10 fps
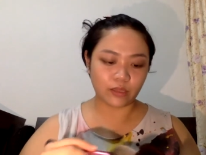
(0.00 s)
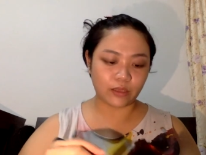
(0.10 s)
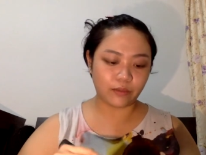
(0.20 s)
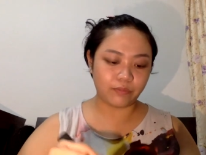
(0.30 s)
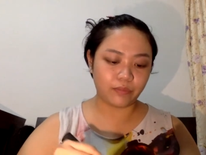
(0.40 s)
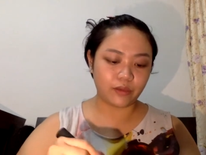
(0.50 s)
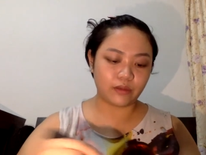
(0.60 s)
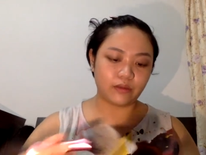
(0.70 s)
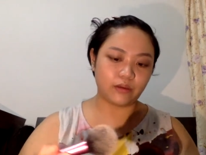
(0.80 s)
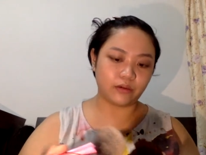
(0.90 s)
Yep.
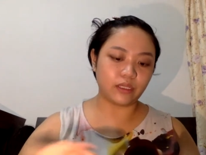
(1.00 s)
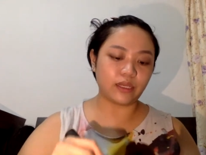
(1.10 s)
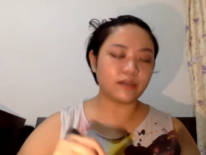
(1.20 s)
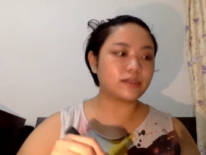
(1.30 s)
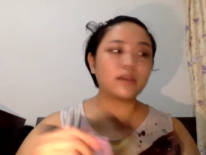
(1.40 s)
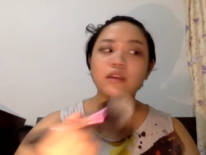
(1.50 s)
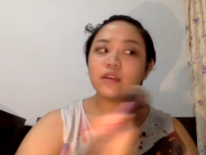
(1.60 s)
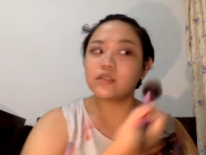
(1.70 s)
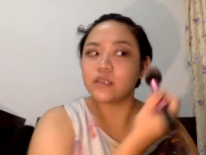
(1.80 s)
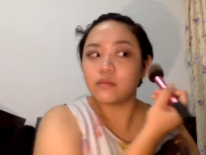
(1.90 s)
And on the other
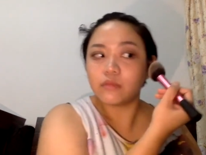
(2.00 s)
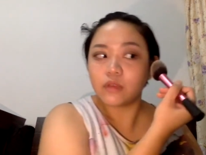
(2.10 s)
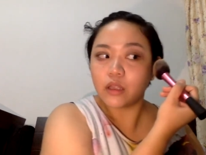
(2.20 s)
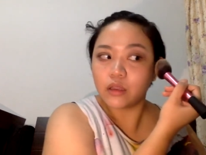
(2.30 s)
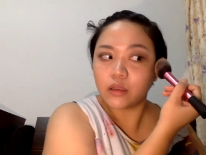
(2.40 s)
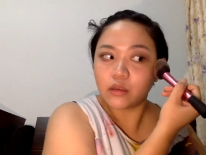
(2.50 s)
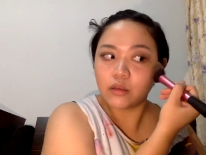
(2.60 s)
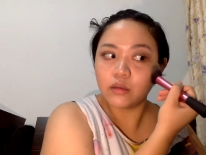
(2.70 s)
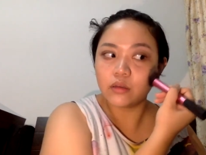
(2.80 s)
side, same thing.